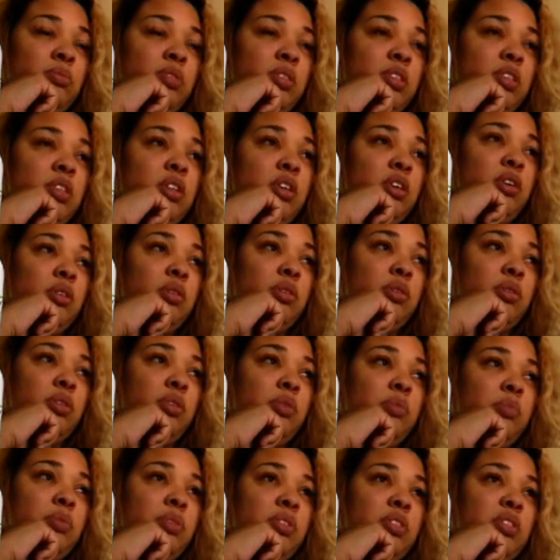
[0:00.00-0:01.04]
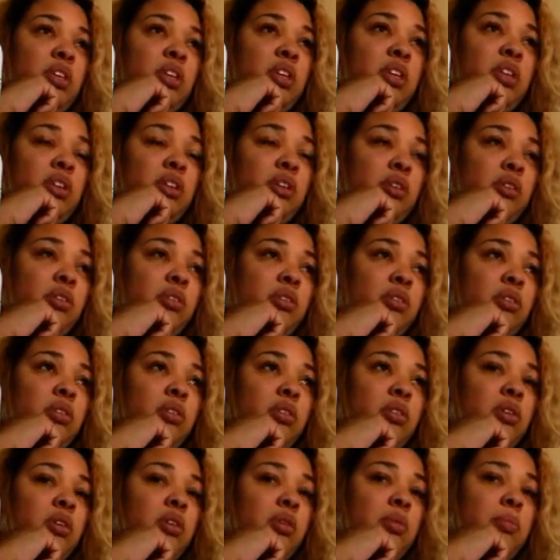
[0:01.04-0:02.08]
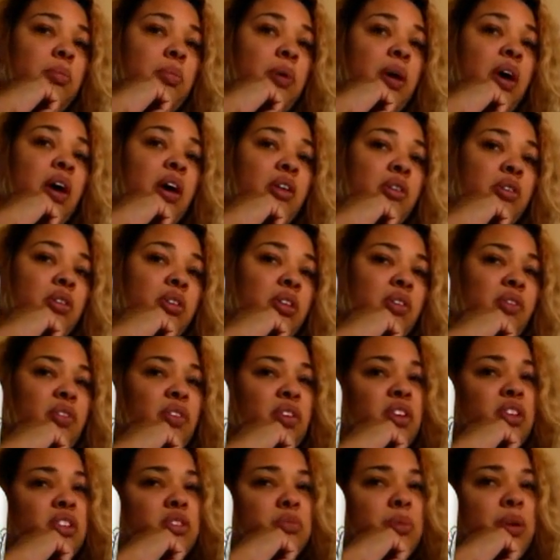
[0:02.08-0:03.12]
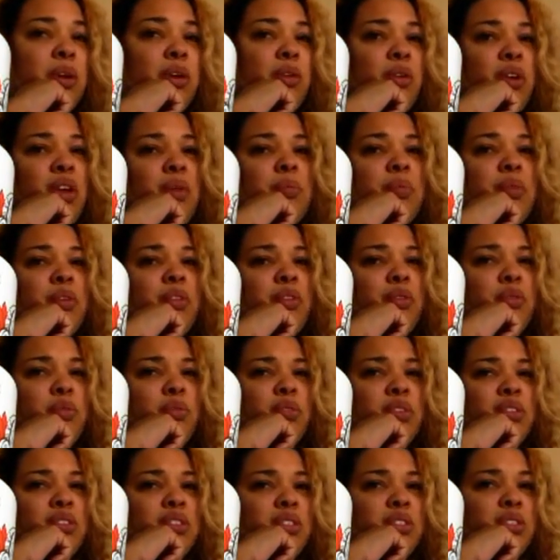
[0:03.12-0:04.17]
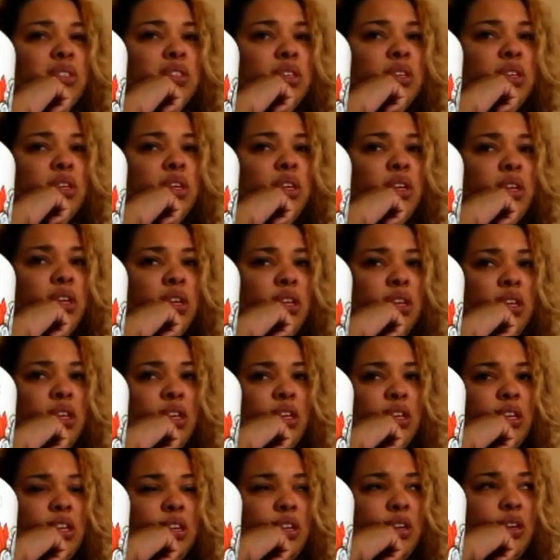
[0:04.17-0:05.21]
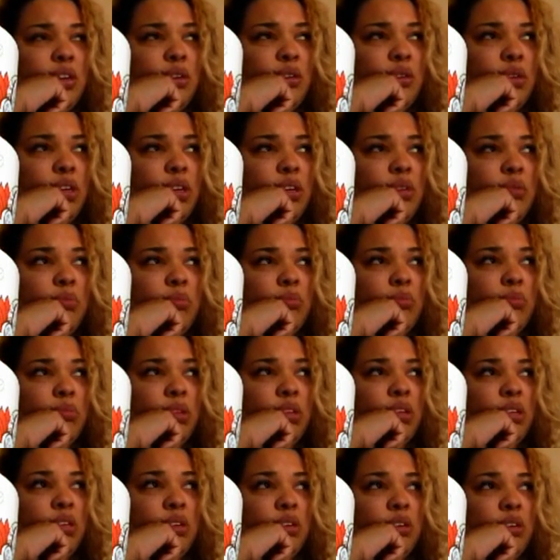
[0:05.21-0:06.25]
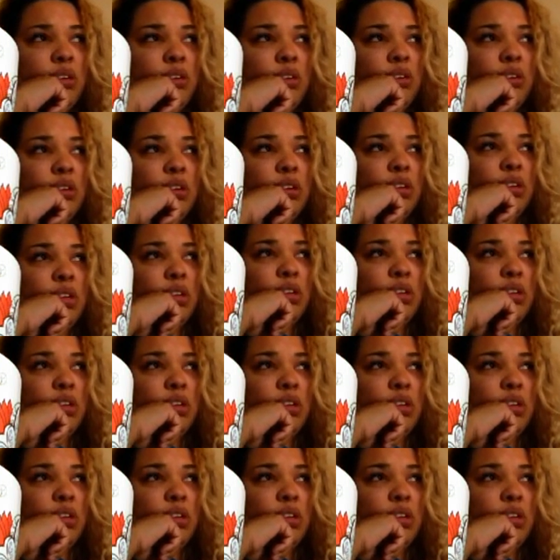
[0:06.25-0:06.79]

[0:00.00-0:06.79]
you know, in particular my Aunt Olivia, because my grandmother was, you know, in her